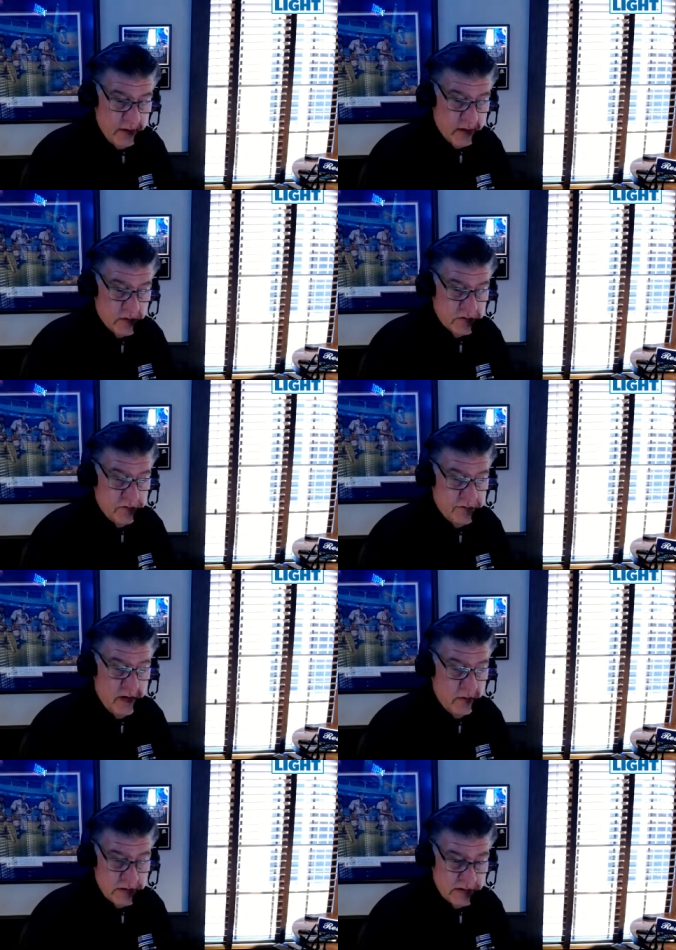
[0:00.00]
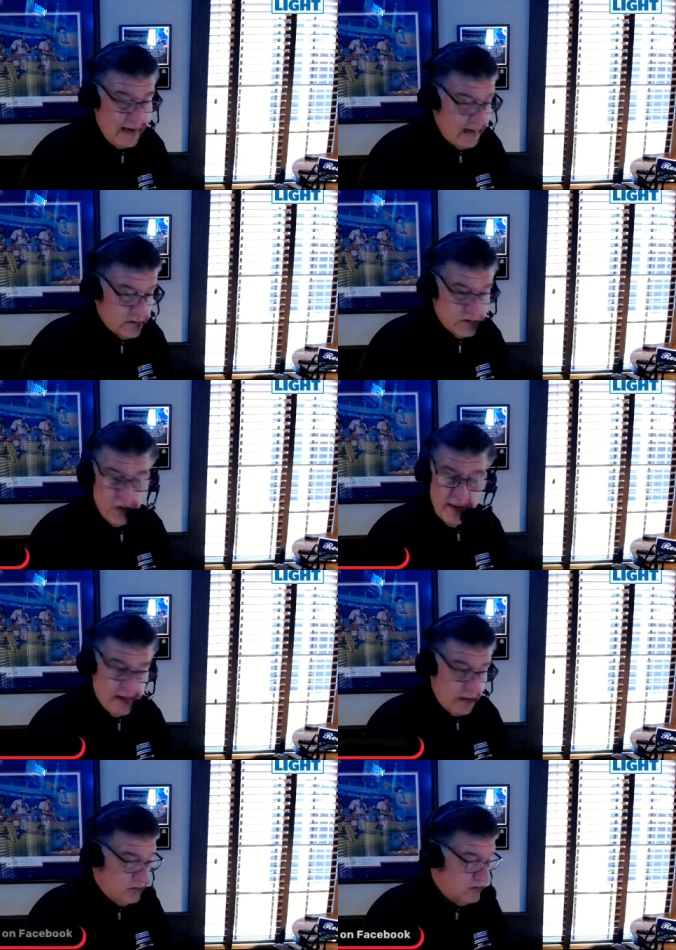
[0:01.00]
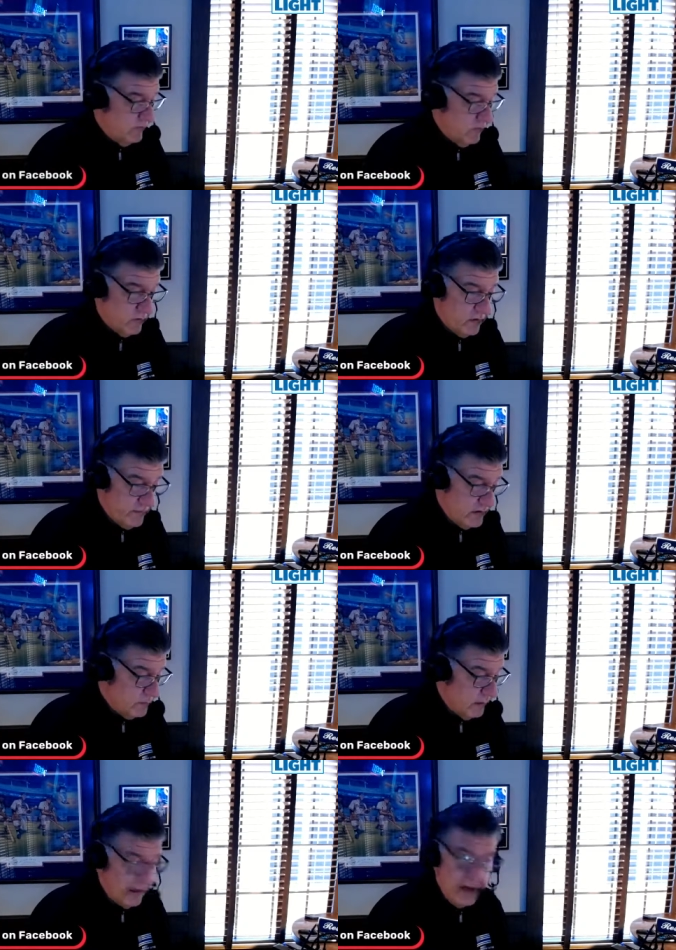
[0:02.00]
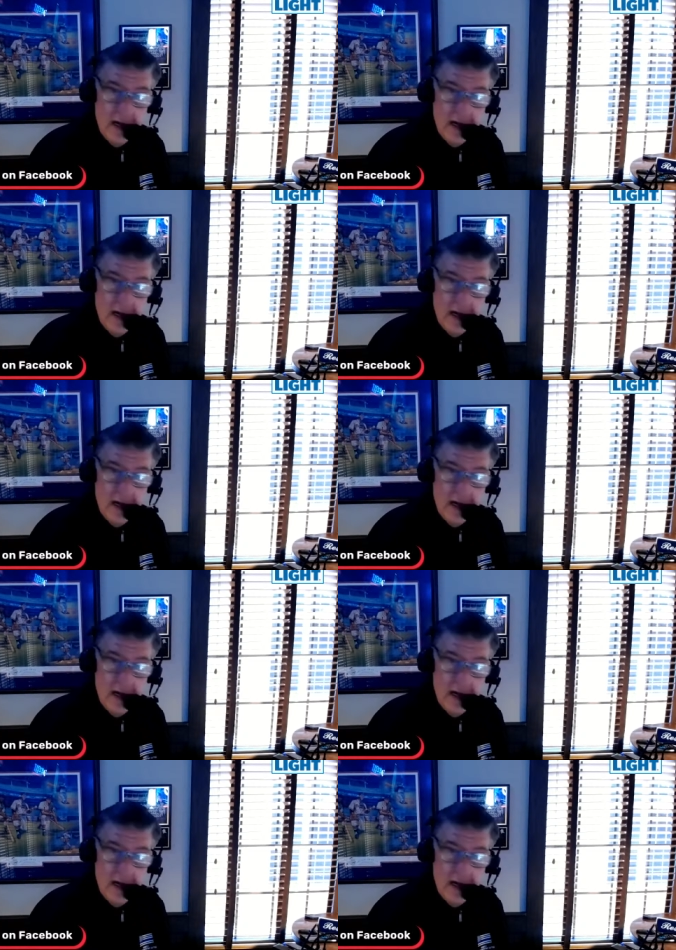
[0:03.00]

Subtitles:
You can also follow us, like us, all that kind of good stuff over on Facebook.